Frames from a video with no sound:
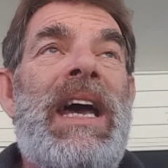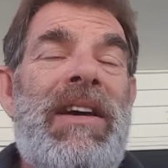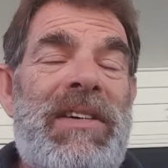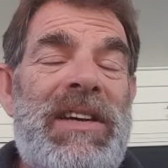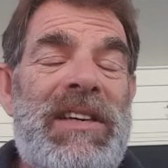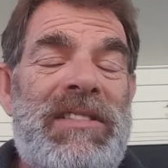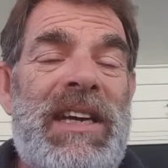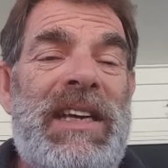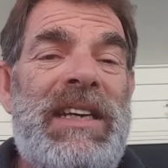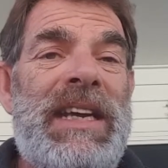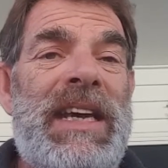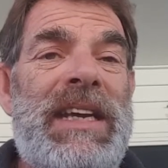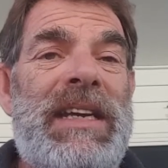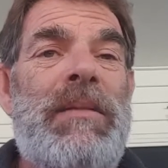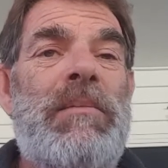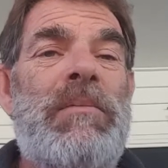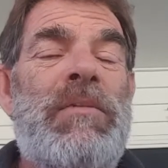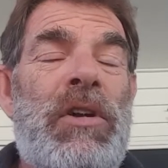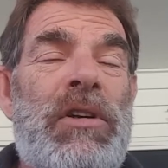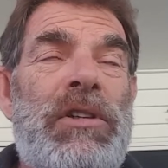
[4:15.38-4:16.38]
Having said
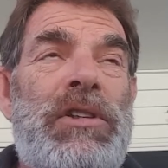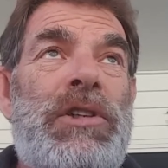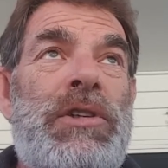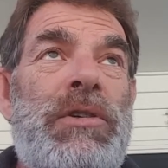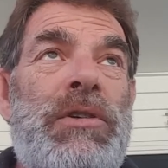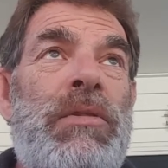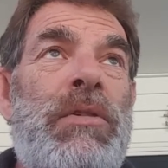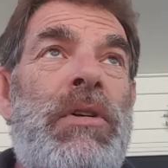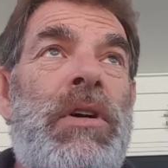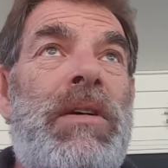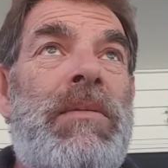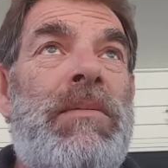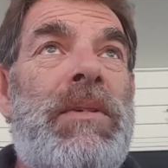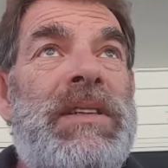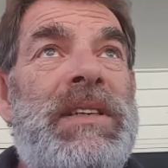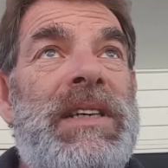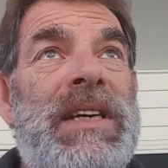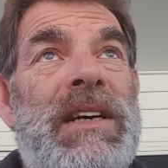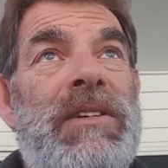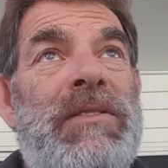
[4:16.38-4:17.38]
that, I'm not sure
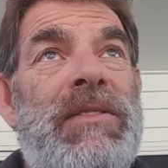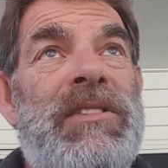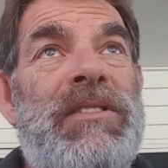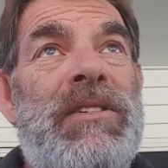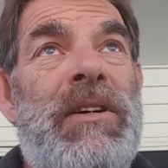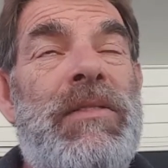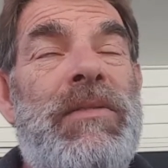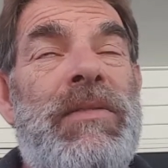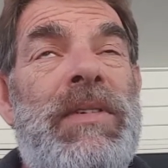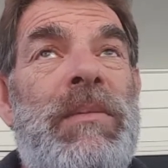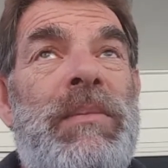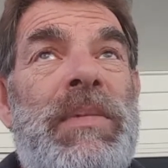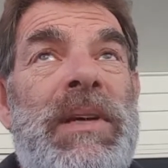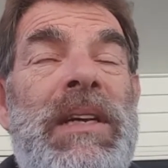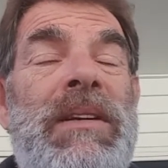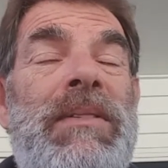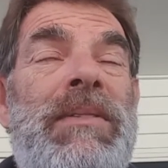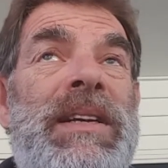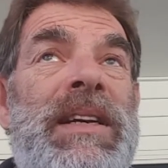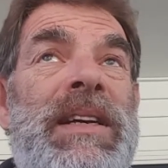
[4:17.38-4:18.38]
what the end result will
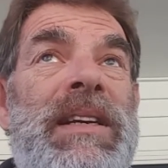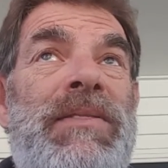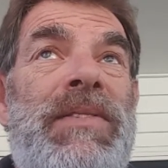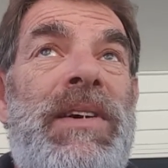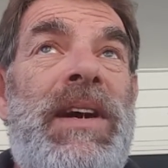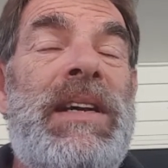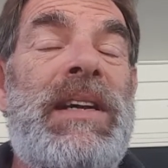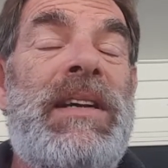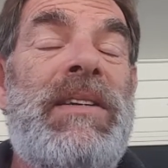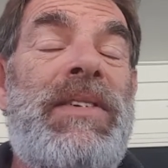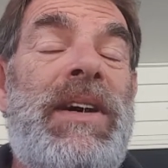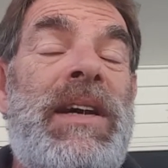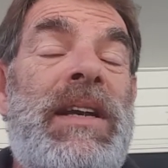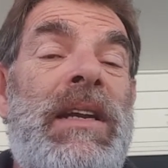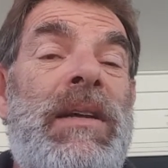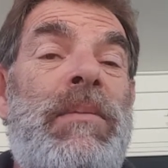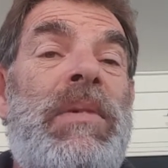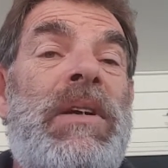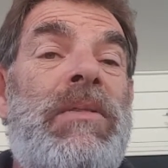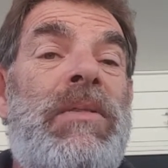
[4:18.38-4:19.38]
be when it
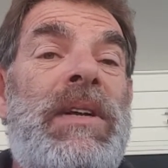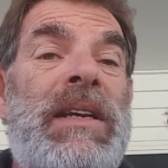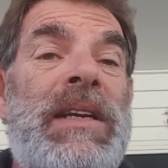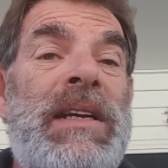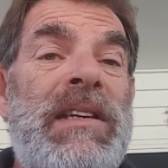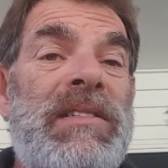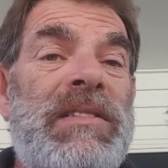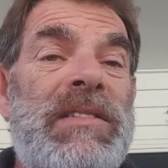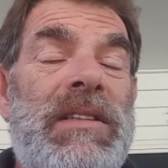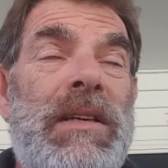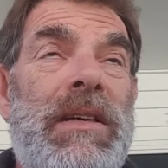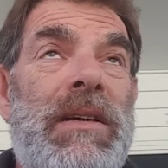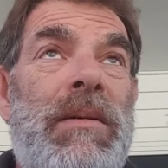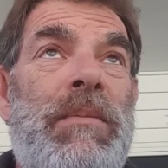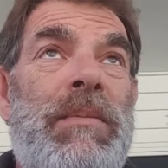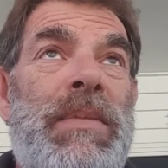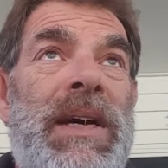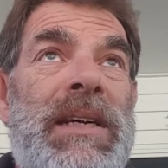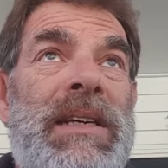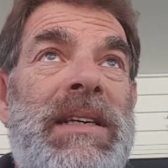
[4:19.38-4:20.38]
finally be released,
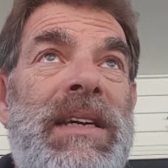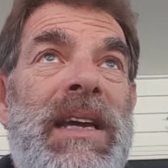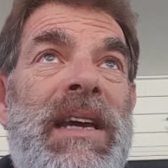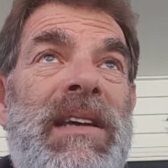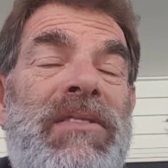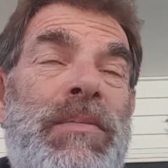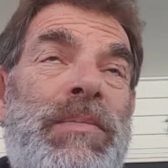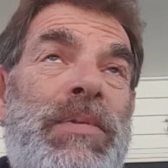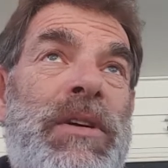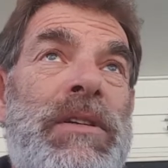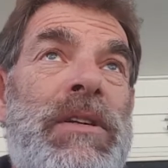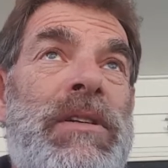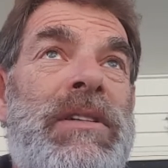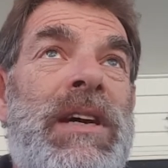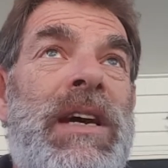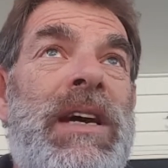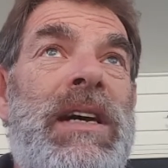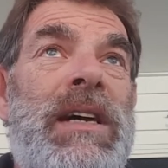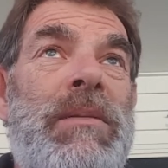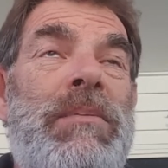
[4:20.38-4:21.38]
but as a
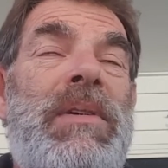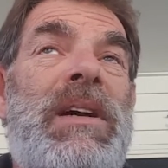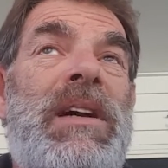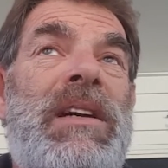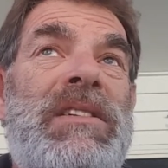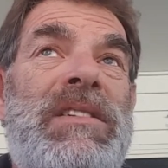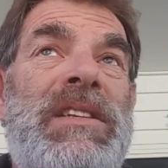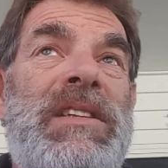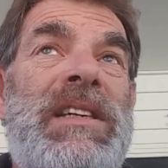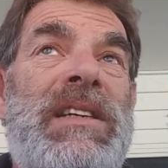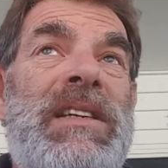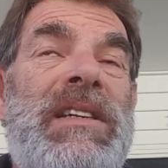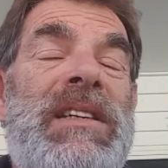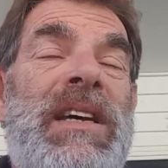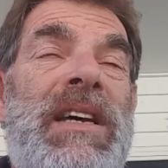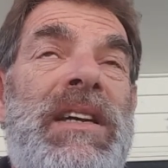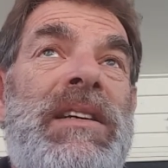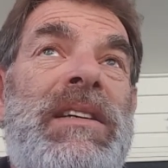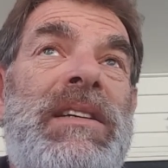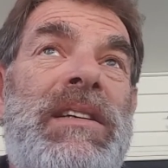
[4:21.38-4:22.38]
prototype I think it
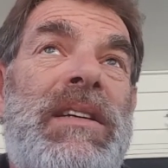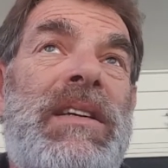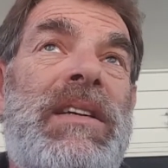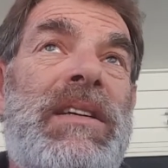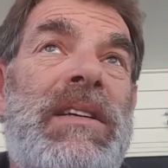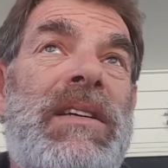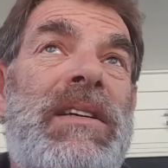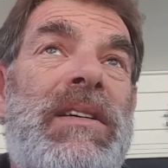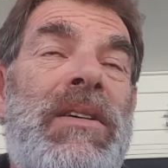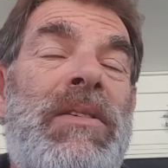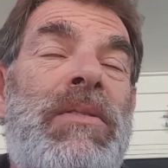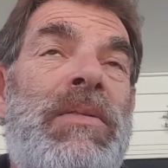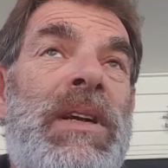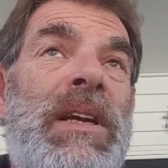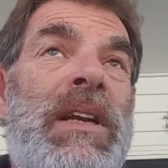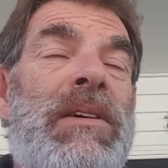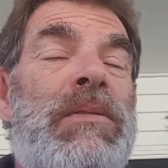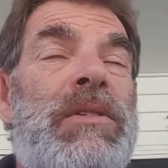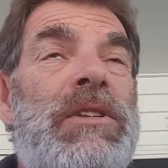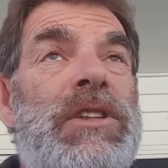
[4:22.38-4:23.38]
done a
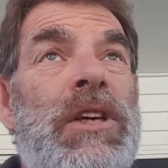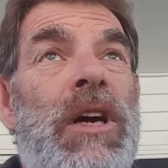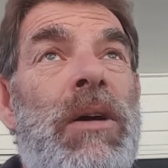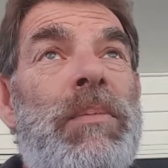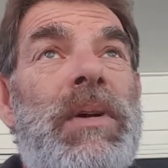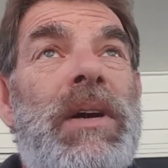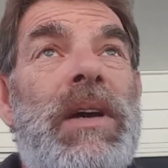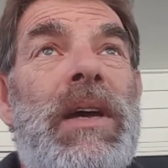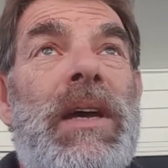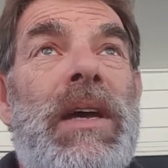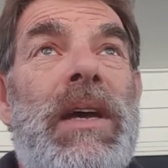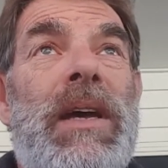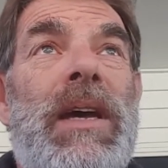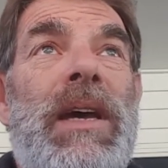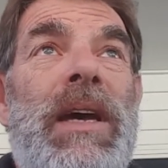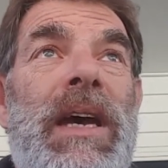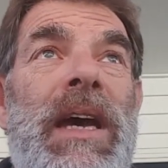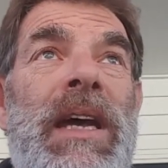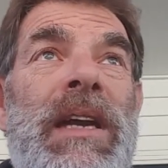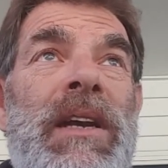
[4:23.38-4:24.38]
really good job,
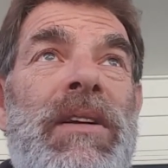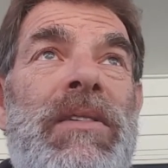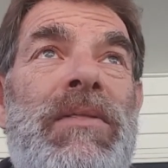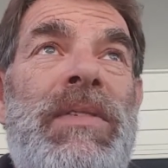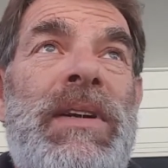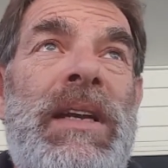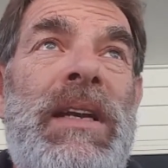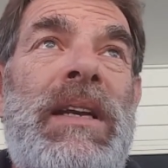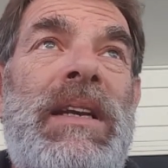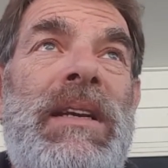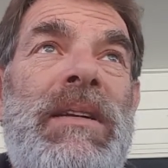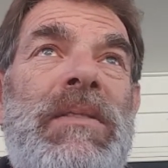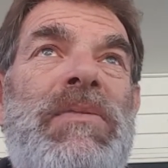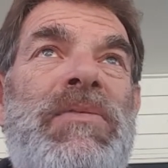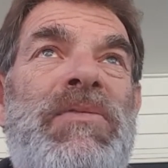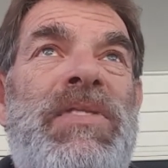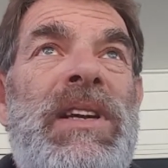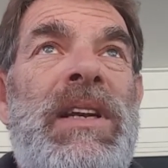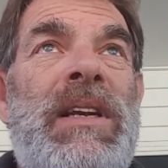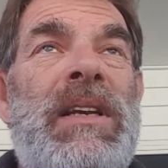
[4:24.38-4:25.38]
and it will
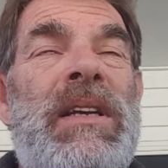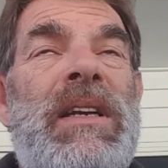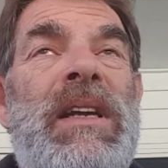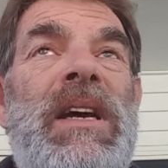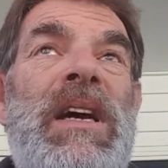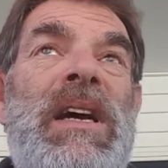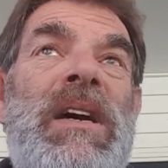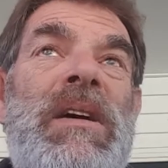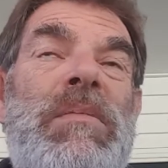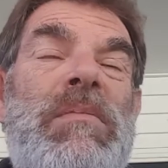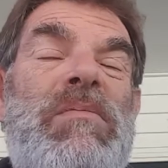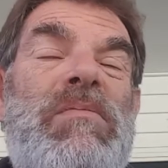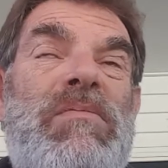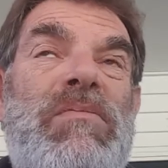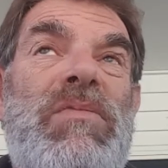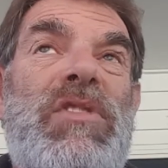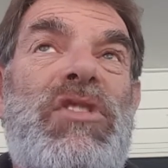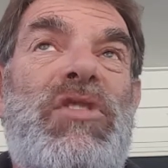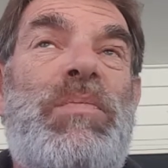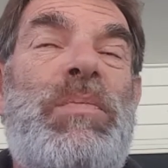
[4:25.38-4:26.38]
fill a
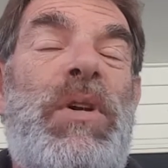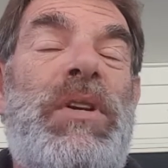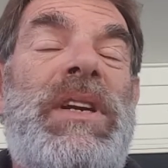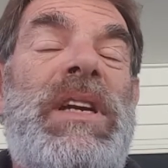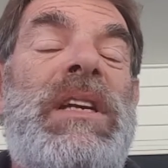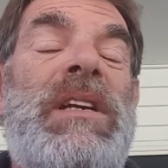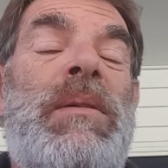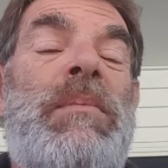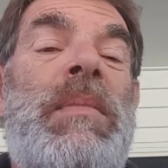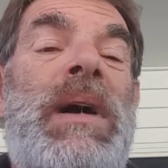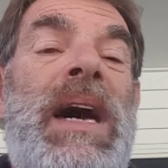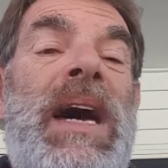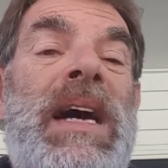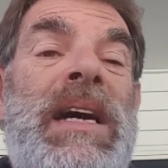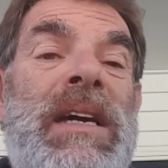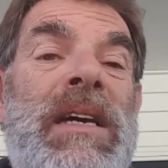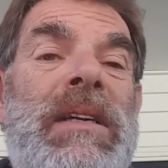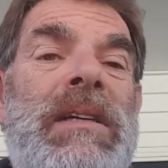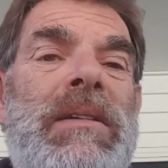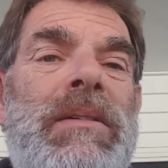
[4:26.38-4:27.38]
spot in the
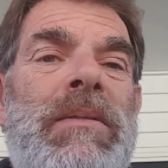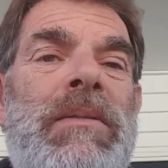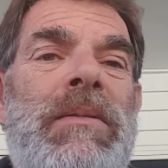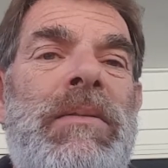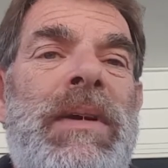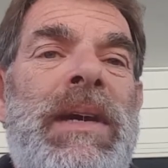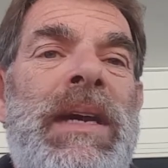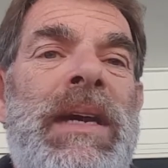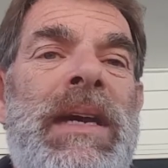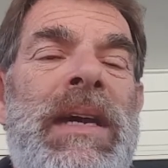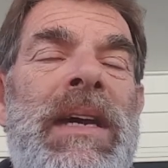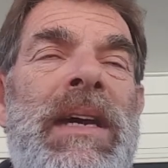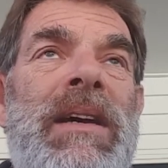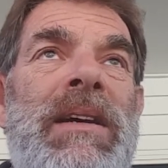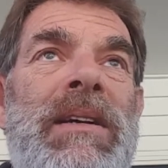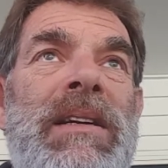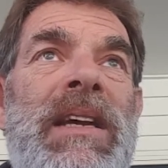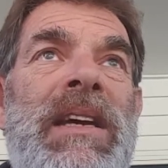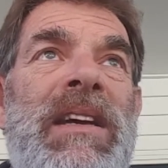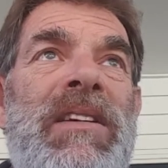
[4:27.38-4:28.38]
market
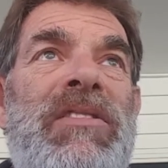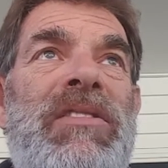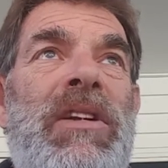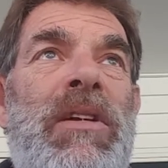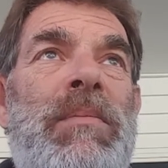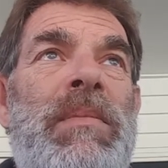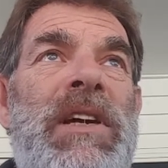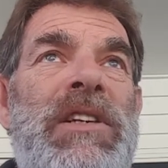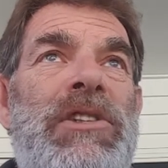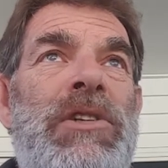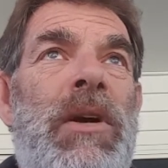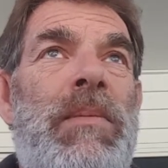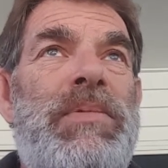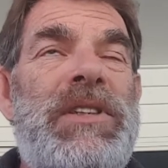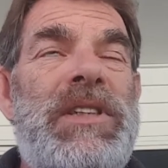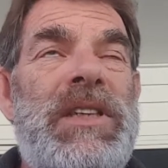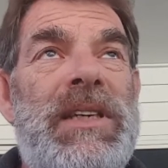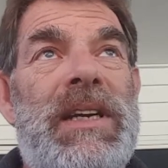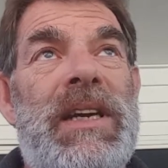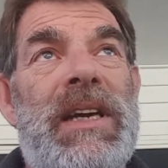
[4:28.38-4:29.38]
where there is not much
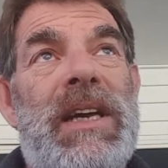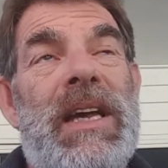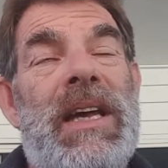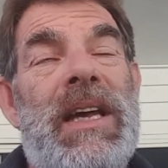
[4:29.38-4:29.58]
option.